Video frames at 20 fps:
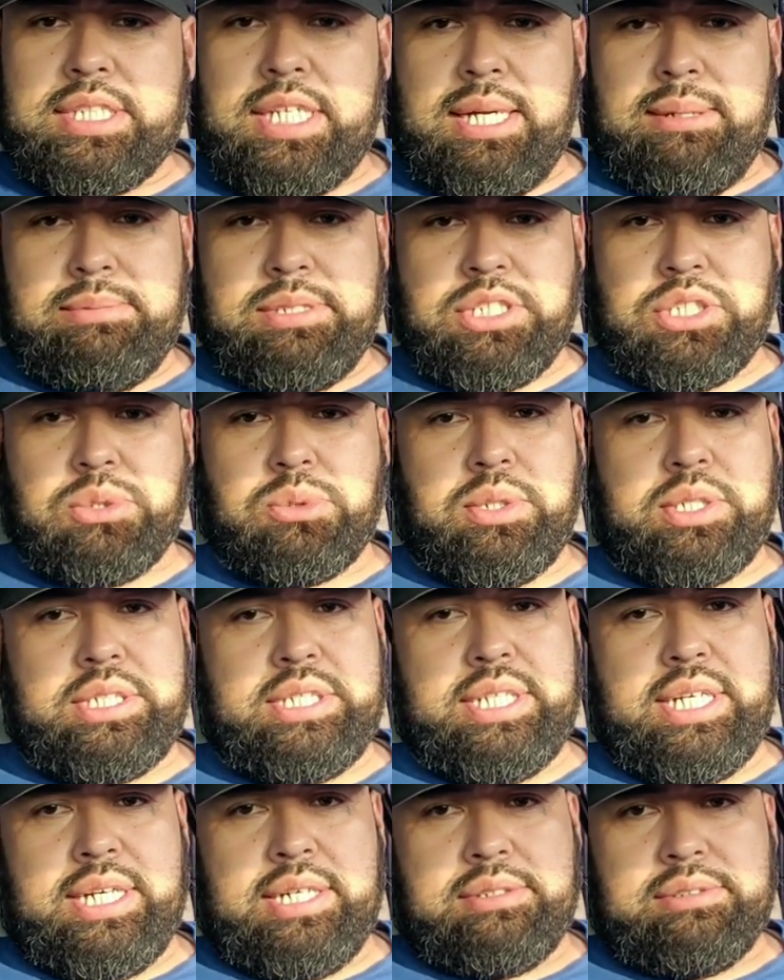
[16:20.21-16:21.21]
time is
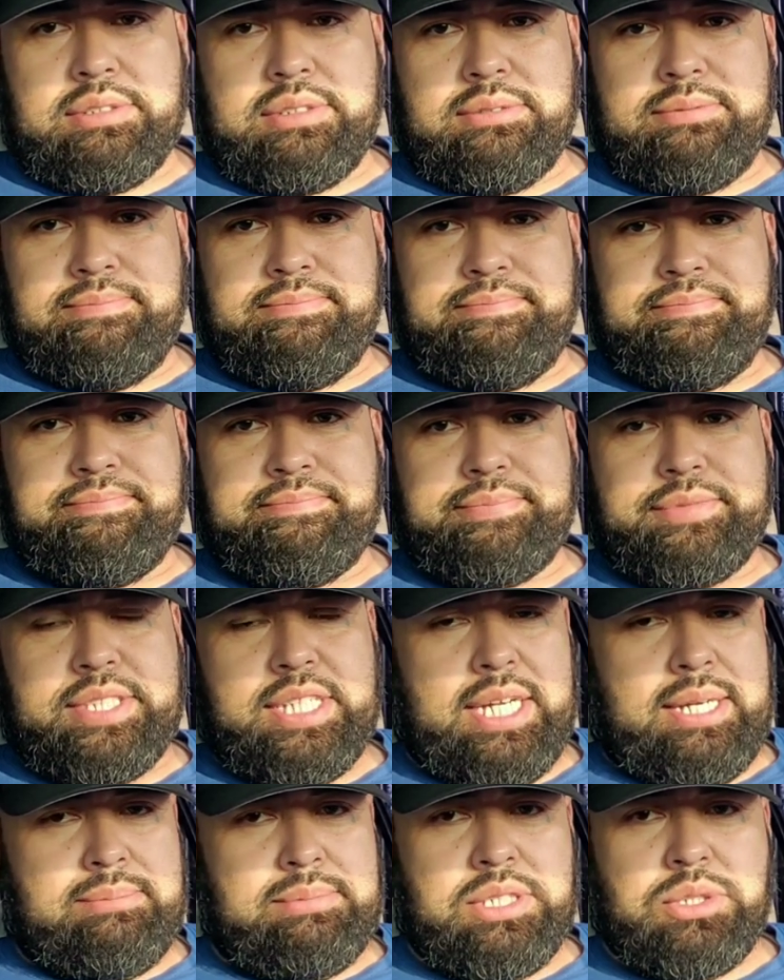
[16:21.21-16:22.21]
running out
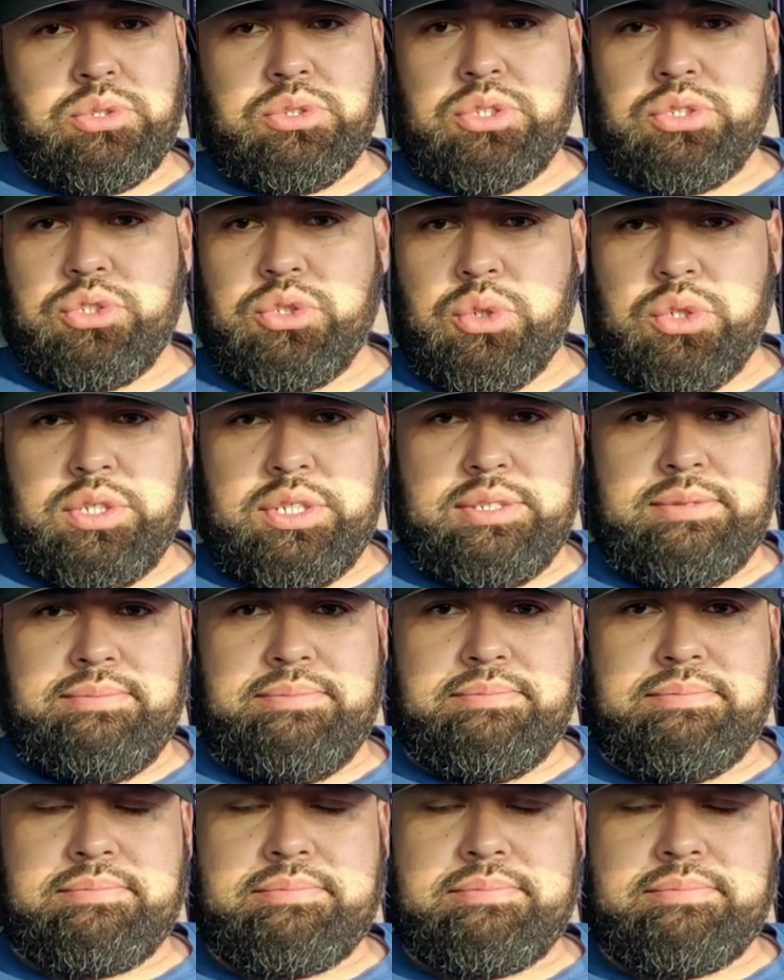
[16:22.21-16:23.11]
time is short